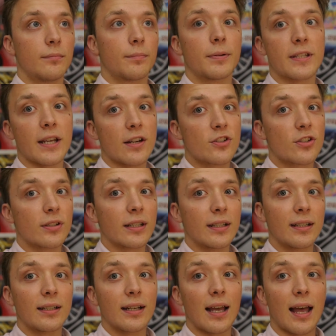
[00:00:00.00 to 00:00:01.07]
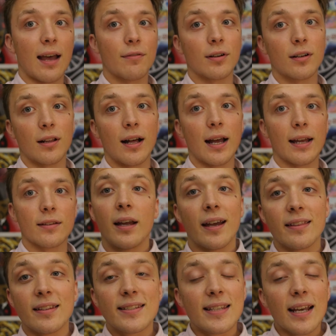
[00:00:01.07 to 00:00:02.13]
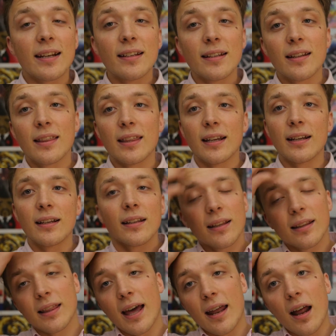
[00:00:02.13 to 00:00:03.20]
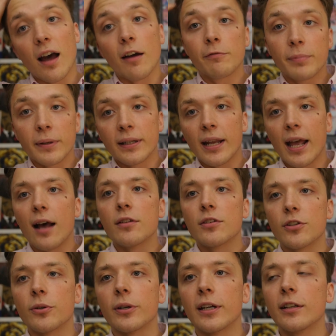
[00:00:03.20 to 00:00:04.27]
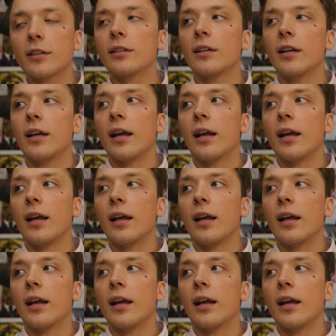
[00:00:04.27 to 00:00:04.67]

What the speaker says: potentially have a client. And the second thing that I've been now doing